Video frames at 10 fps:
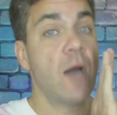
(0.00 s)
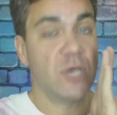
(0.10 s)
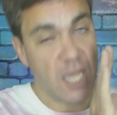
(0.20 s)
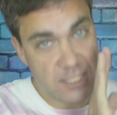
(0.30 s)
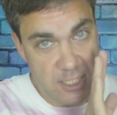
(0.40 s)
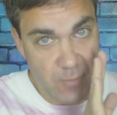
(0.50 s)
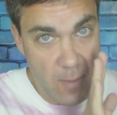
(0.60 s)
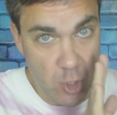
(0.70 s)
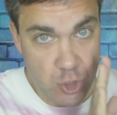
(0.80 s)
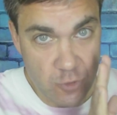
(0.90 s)
because it's my
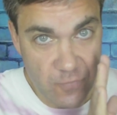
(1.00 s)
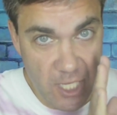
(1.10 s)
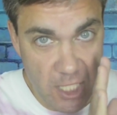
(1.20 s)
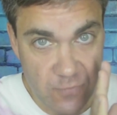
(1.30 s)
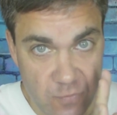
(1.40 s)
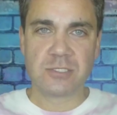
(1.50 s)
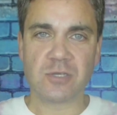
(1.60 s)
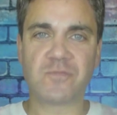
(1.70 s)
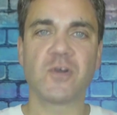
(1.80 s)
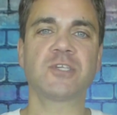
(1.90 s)
personal faith.
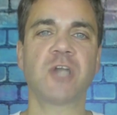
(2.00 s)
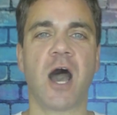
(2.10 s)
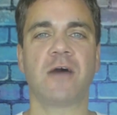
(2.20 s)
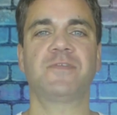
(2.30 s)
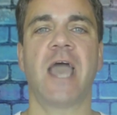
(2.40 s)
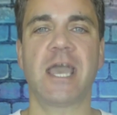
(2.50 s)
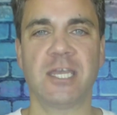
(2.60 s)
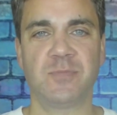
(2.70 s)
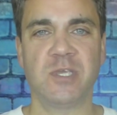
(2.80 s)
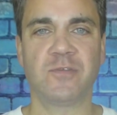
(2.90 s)
So first off, the
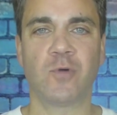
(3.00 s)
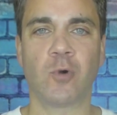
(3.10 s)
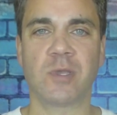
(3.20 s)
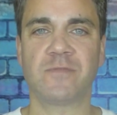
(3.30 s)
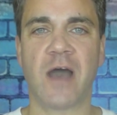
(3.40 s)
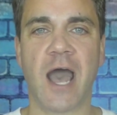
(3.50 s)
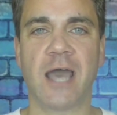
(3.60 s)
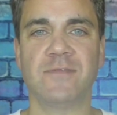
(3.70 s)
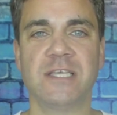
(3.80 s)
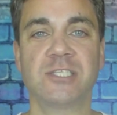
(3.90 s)
INFP
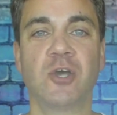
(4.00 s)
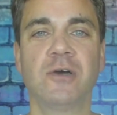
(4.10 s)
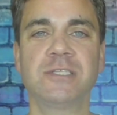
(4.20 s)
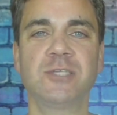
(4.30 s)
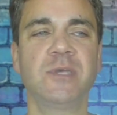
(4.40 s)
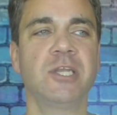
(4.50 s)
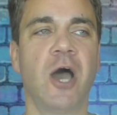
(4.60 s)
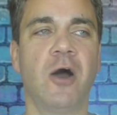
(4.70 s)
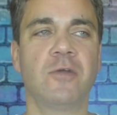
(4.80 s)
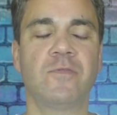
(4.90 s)
4-Wing-5 is going to be
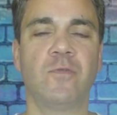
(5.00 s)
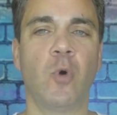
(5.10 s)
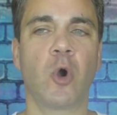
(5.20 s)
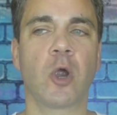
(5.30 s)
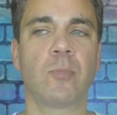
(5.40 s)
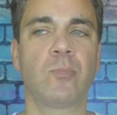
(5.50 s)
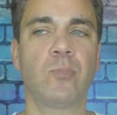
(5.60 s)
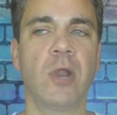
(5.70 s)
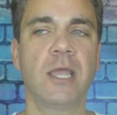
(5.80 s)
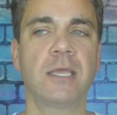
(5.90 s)
known for
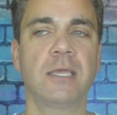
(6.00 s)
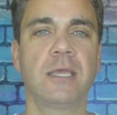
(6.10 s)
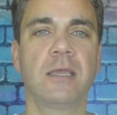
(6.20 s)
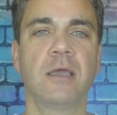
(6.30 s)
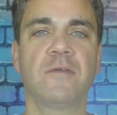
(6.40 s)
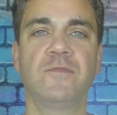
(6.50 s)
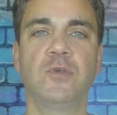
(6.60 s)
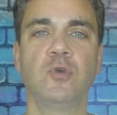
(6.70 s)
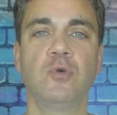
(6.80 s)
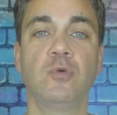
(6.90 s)
breaking a
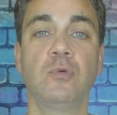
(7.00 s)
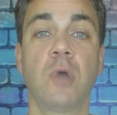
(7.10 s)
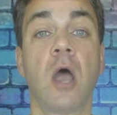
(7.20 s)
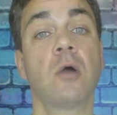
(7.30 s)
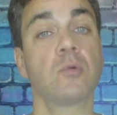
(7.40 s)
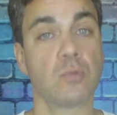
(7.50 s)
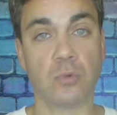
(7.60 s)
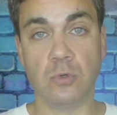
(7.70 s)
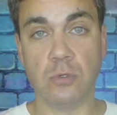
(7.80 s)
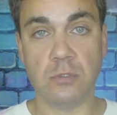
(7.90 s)
few
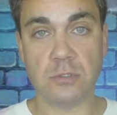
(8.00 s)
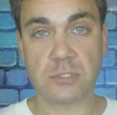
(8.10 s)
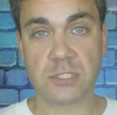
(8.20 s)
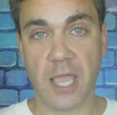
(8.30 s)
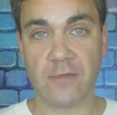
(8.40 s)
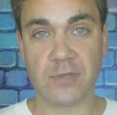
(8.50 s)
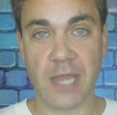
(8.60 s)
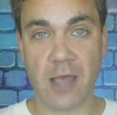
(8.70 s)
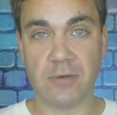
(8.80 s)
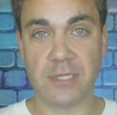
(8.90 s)
rules every
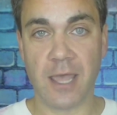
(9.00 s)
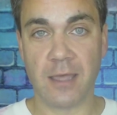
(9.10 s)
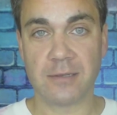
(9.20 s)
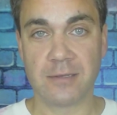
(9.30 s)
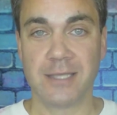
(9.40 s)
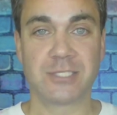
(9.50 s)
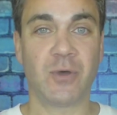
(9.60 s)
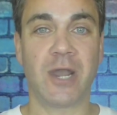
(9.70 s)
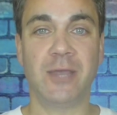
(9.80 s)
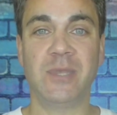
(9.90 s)
now and then. So
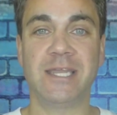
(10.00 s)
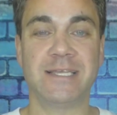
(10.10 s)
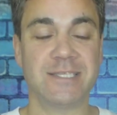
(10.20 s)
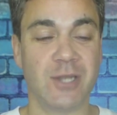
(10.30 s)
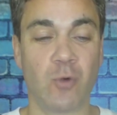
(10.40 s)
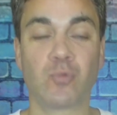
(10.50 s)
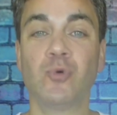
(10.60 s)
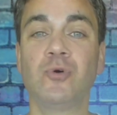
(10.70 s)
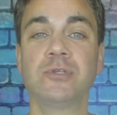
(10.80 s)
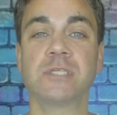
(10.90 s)
what I mean is, you know,
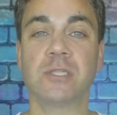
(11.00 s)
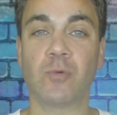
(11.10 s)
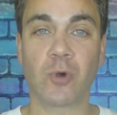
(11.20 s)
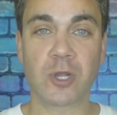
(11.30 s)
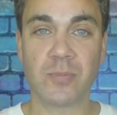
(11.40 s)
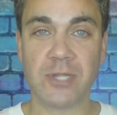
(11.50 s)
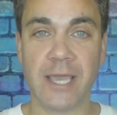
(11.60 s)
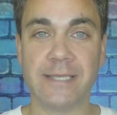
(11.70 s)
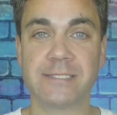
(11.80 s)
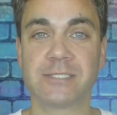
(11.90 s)
rules in the
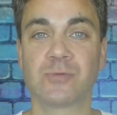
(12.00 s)
workplace,